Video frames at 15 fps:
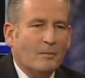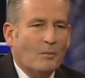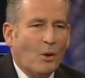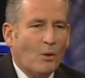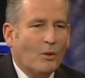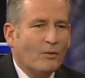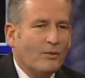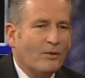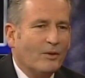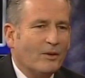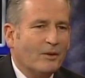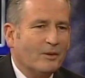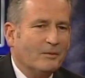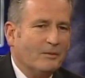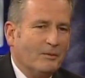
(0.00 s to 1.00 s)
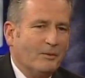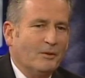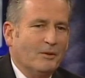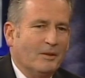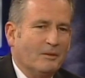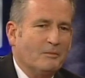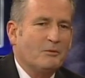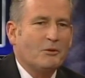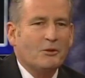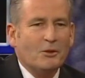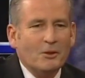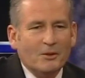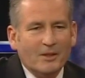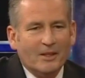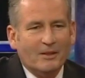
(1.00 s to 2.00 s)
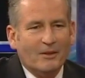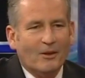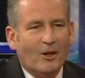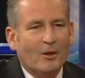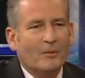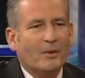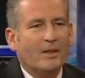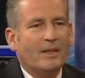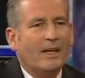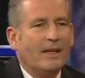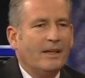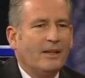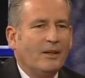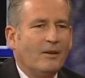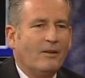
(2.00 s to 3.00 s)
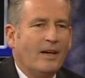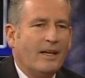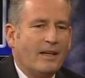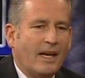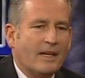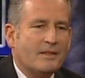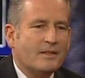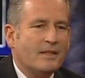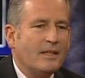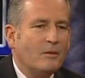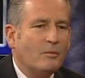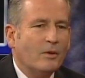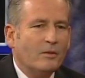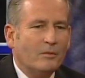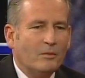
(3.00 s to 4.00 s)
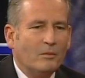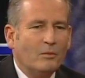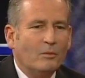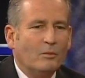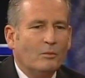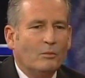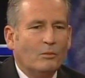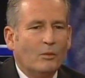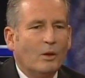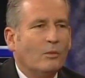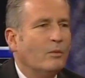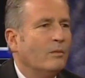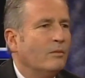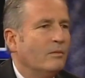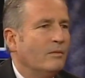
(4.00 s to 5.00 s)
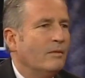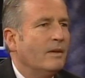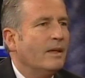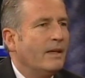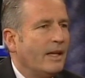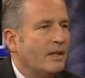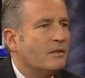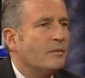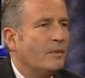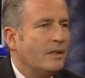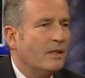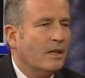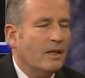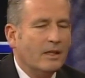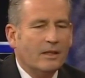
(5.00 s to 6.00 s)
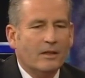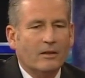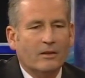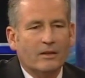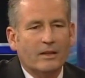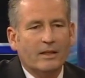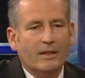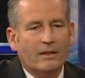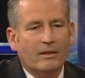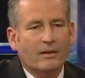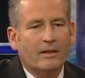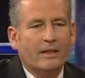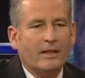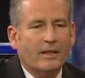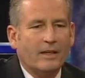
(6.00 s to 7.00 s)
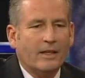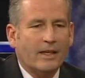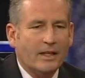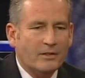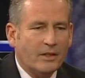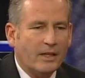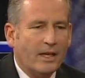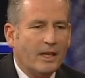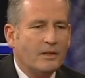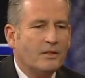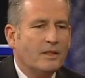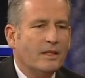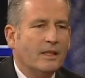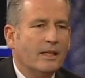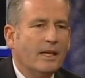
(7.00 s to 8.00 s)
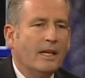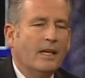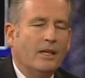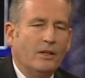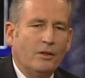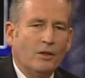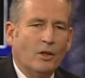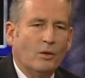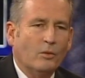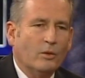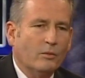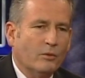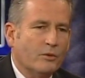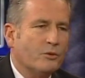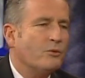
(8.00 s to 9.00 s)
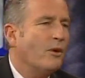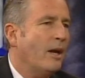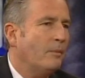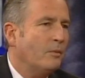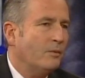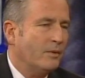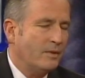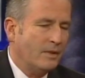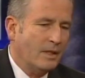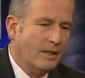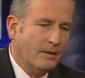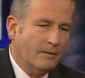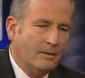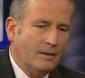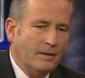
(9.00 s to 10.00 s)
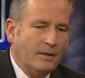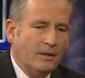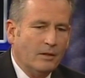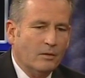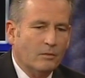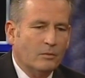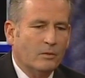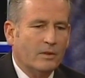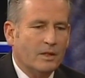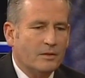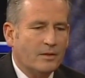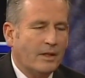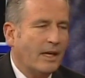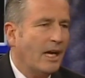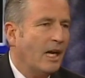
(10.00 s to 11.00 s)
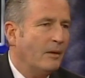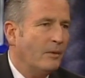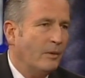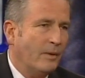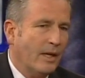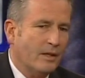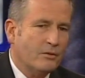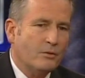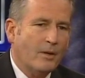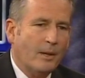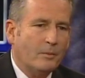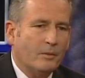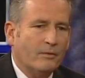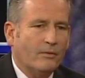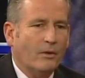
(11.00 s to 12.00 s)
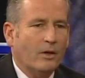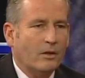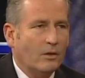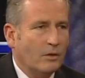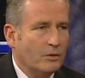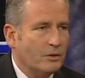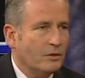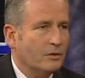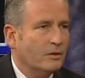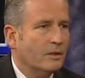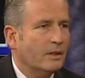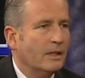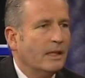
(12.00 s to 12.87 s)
the mold for a student, Norm, but I see what needs to be done in education. We're strapped with with this economy, we got strapped with foreclosure,